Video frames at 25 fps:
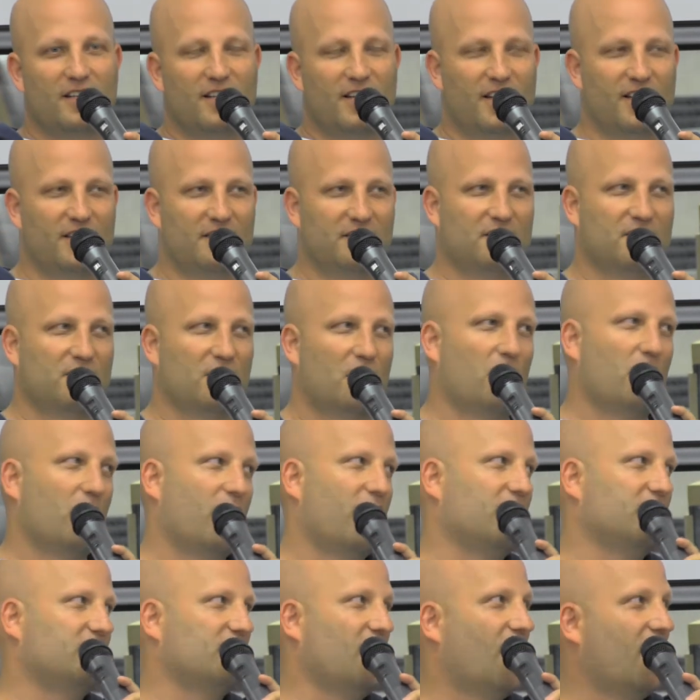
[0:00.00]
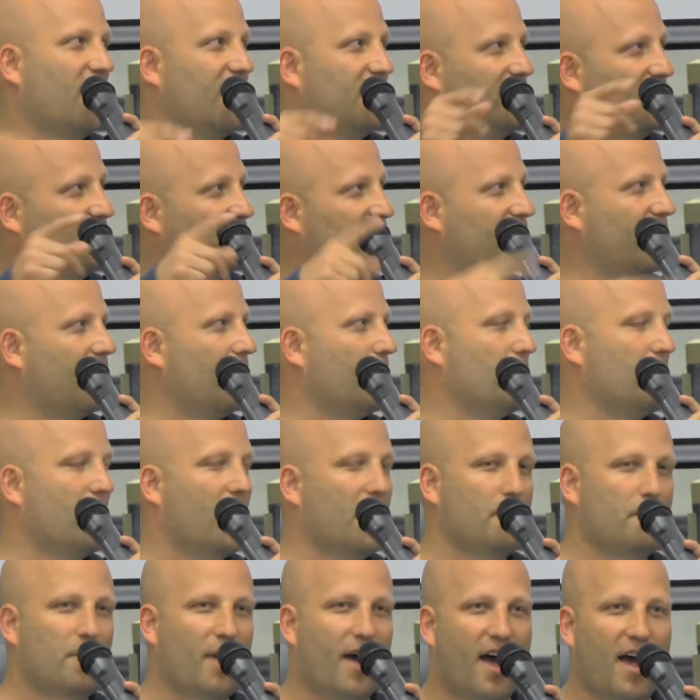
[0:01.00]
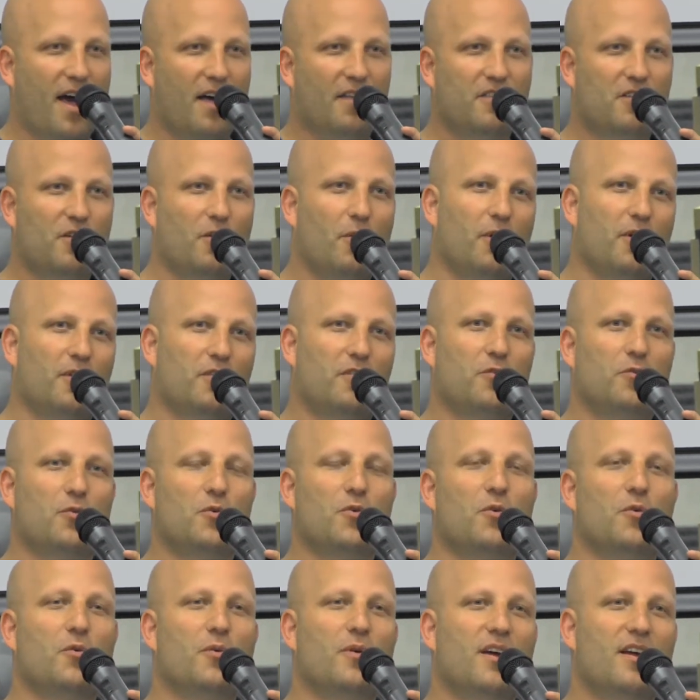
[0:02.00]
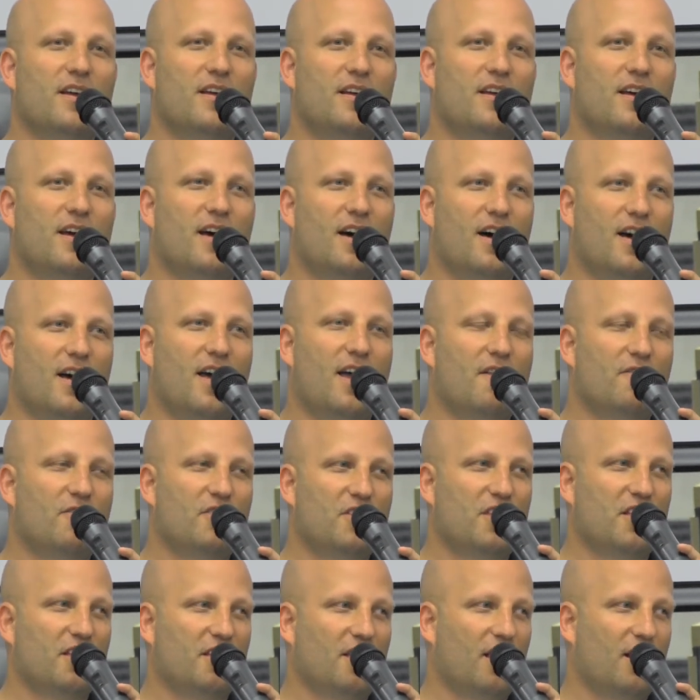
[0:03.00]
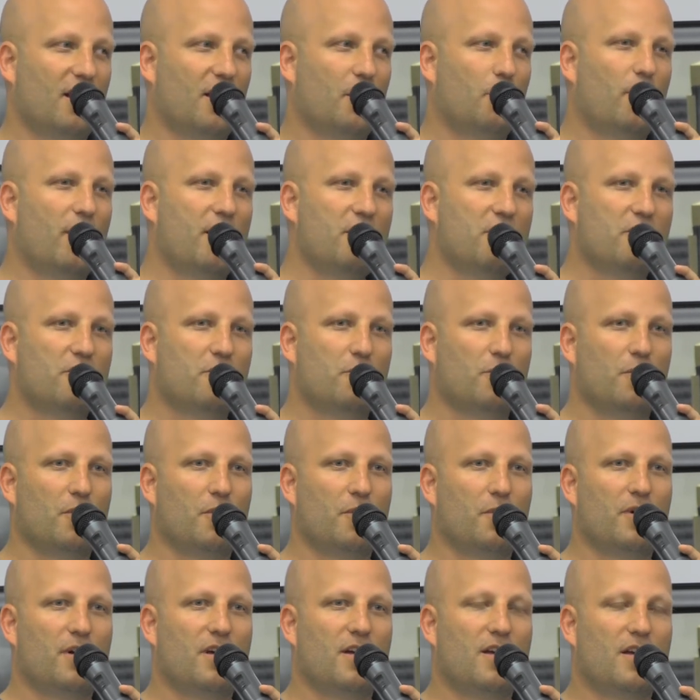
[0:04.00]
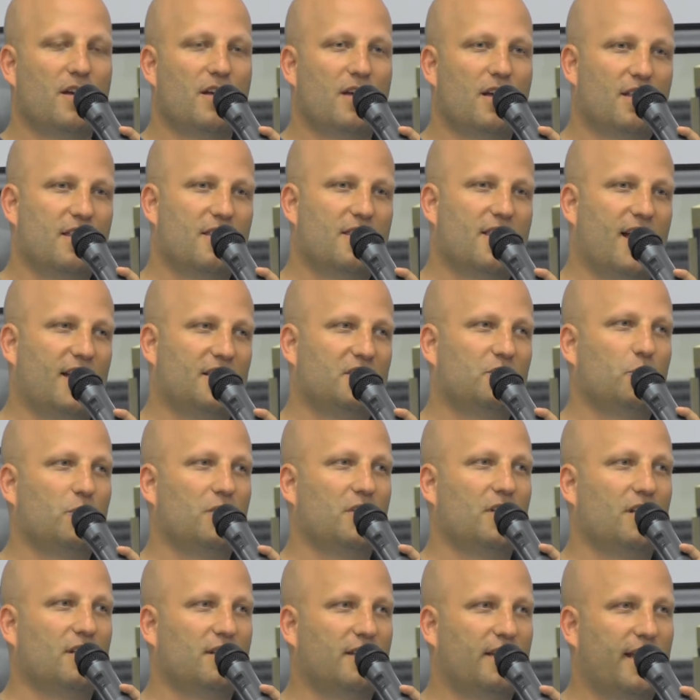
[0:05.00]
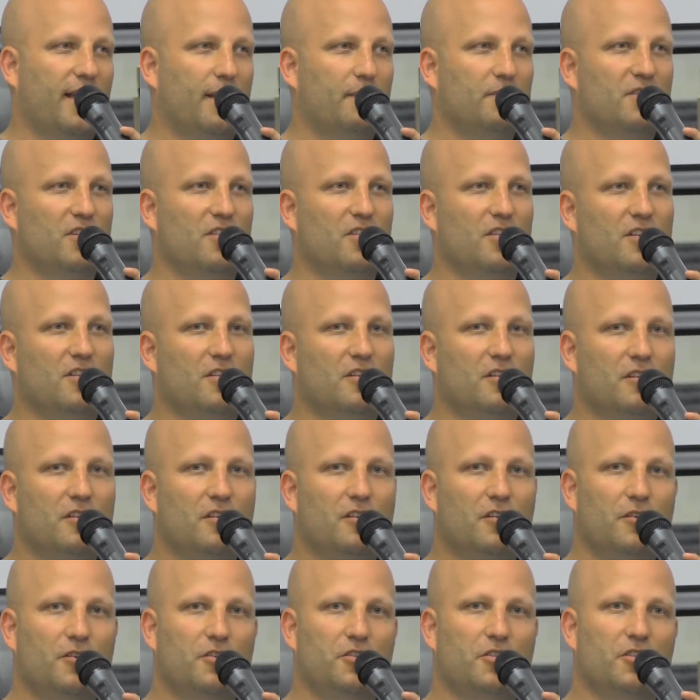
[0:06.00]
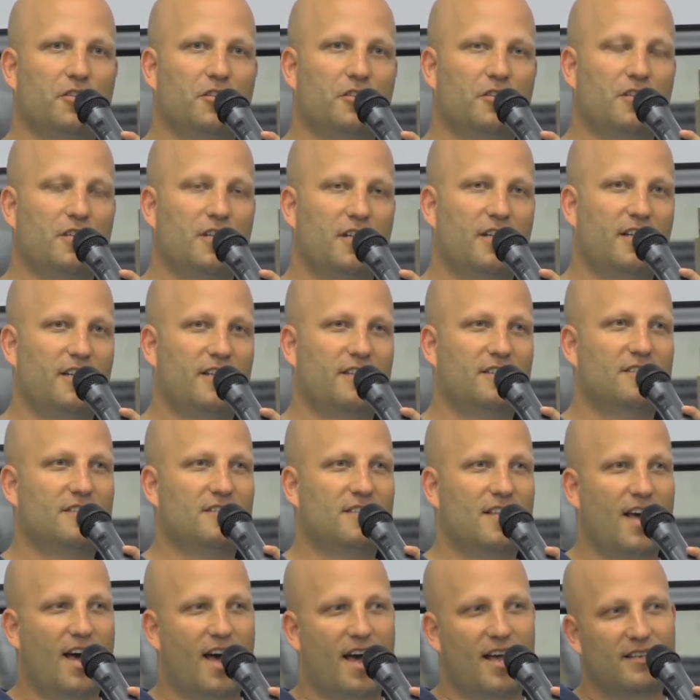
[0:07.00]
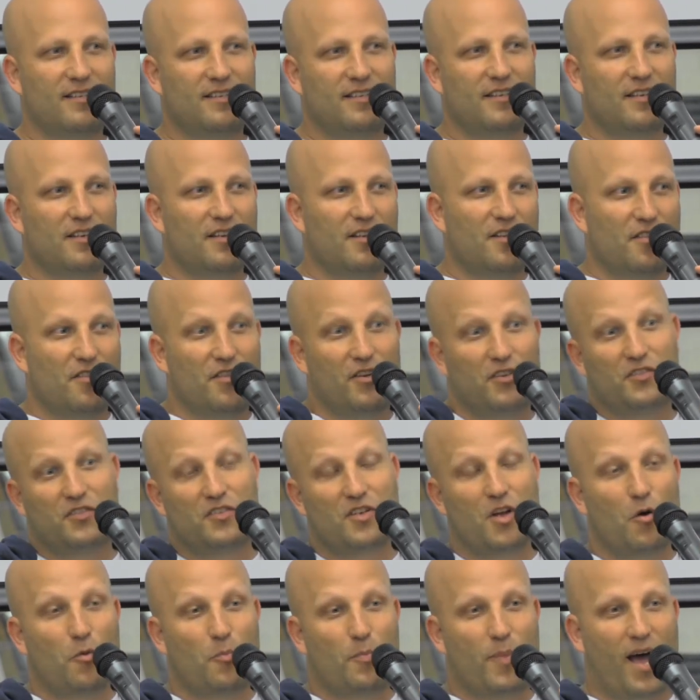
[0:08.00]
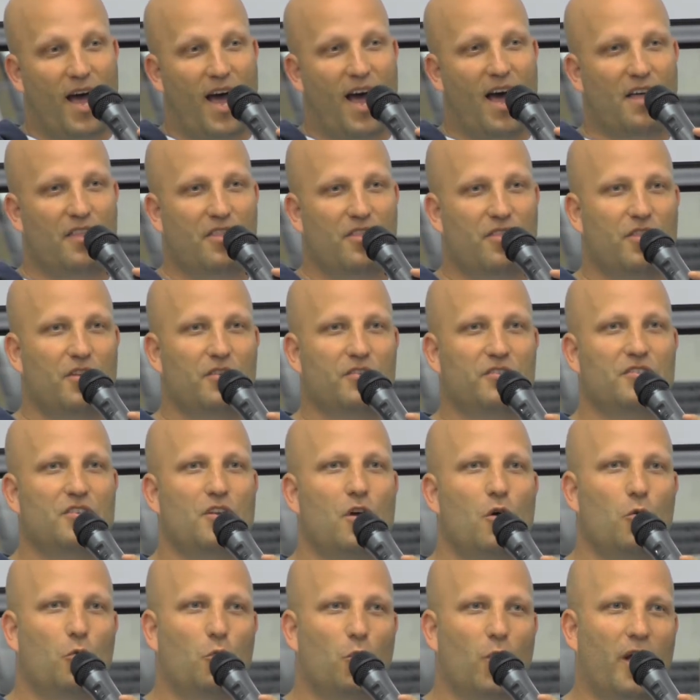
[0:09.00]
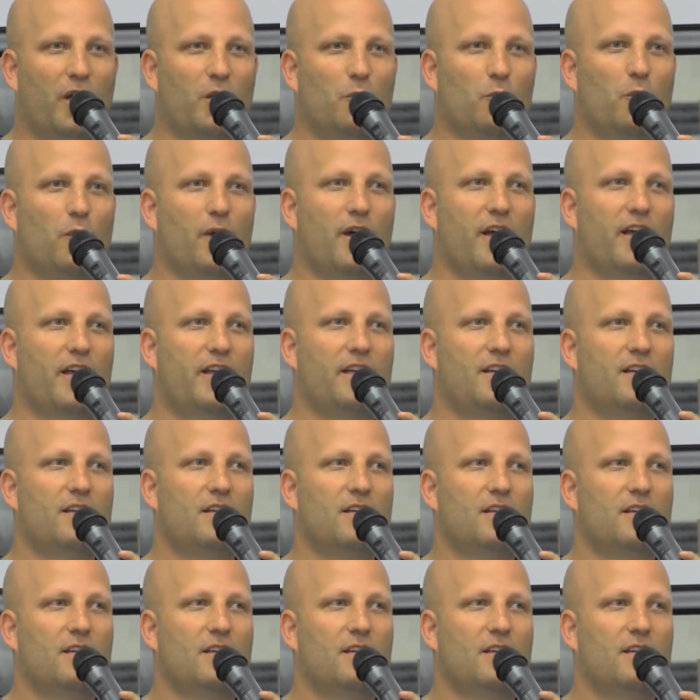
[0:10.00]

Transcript: And so as I look at my path going through uh, everything that I went through, that's what came to the conclusion is that there's no path, there's no right way.